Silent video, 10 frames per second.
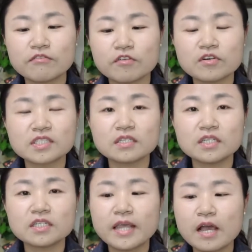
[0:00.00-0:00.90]
for the
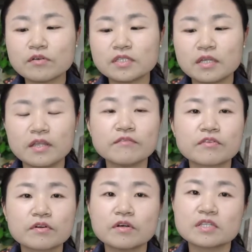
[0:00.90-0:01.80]
detailed
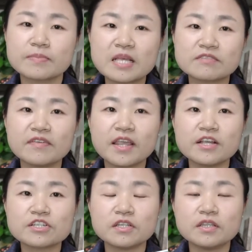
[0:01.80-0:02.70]
info
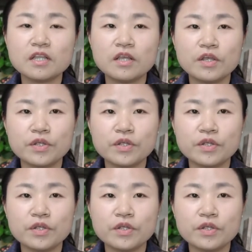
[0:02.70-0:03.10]
specification,